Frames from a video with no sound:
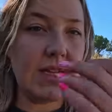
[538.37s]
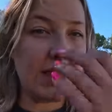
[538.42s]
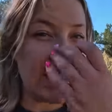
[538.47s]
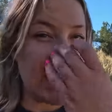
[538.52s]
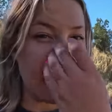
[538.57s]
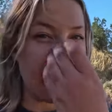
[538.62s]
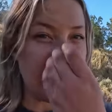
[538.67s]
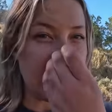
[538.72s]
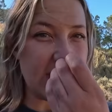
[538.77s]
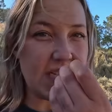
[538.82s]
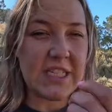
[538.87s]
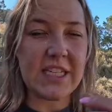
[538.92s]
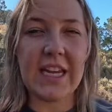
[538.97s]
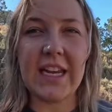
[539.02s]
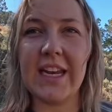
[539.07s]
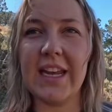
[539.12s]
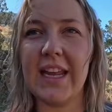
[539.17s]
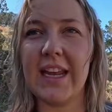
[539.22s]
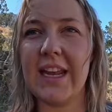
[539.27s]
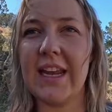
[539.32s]
Damon's just
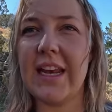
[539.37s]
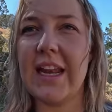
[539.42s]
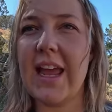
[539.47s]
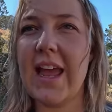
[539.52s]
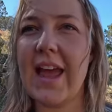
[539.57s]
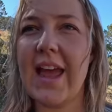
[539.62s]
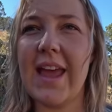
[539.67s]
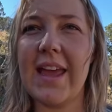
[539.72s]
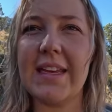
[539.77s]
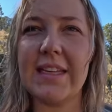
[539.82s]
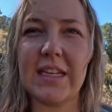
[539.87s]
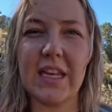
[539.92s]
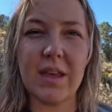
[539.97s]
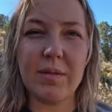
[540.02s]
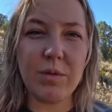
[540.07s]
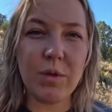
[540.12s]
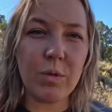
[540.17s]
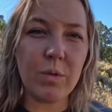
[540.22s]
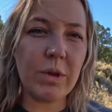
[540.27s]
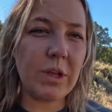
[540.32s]
gonna get in and
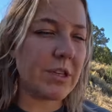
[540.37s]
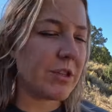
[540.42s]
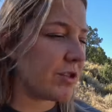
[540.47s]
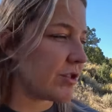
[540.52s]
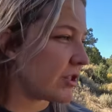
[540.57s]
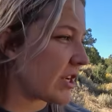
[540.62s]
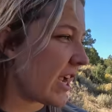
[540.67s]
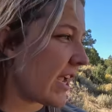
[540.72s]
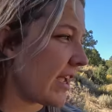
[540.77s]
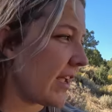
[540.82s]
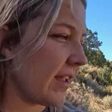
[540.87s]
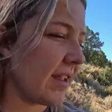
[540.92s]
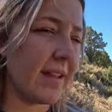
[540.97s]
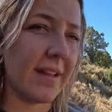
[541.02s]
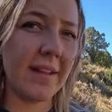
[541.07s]
keep the wheel straight